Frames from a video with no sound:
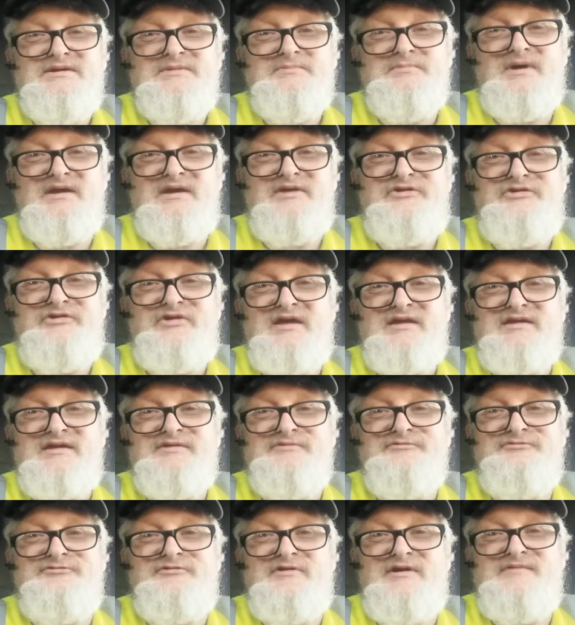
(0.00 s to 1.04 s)
My second
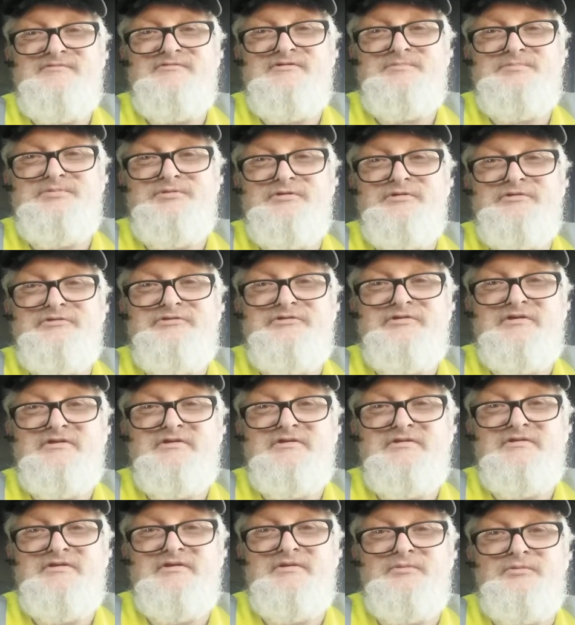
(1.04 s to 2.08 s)
favorite
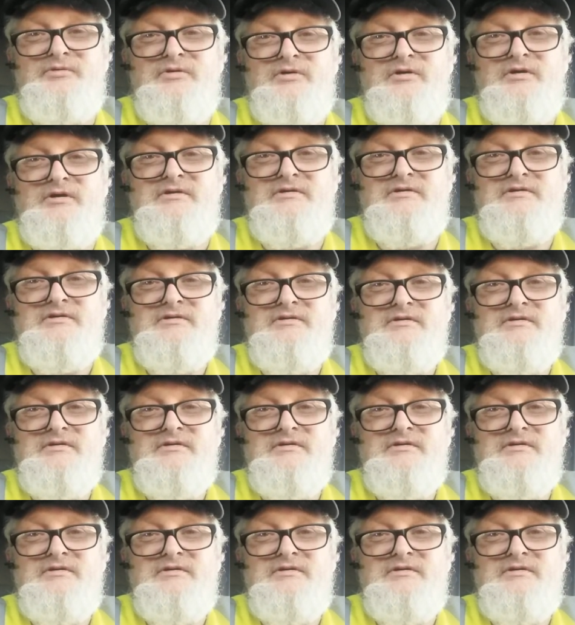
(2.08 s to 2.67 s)
person, the one